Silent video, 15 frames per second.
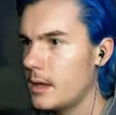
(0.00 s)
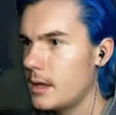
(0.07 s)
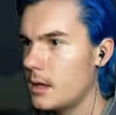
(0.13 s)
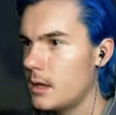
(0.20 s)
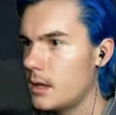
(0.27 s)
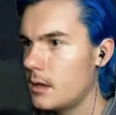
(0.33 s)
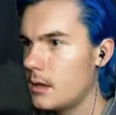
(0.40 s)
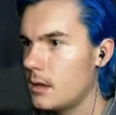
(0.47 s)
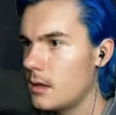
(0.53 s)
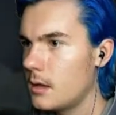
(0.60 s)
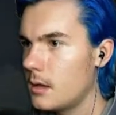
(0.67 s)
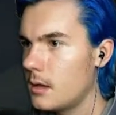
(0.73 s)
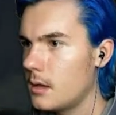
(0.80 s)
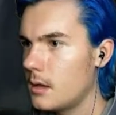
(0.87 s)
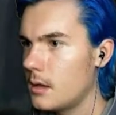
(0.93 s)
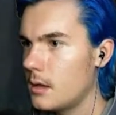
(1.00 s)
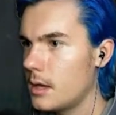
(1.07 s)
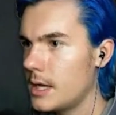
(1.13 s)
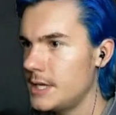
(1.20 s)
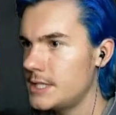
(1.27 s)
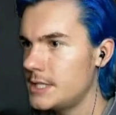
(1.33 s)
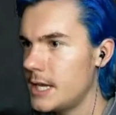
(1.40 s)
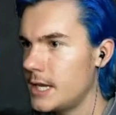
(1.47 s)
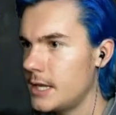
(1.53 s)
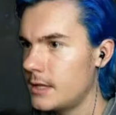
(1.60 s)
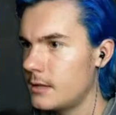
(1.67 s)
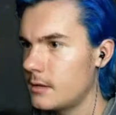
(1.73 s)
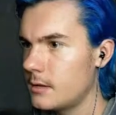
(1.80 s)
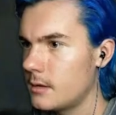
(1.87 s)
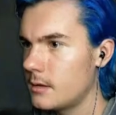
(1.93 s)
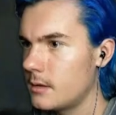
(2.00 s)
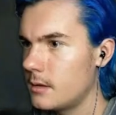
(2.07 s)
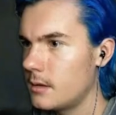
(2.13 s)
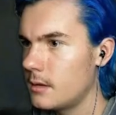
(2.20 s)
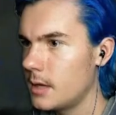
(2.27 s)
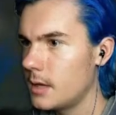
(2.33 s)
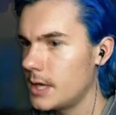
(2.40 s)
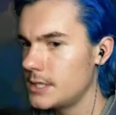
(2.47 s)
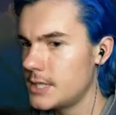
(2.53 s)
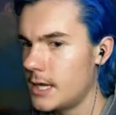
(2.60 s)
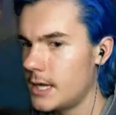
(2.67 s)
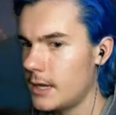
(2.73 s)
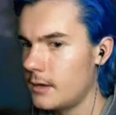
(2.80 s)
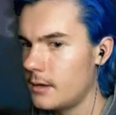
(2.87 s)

ingot. He's eating. He's eating.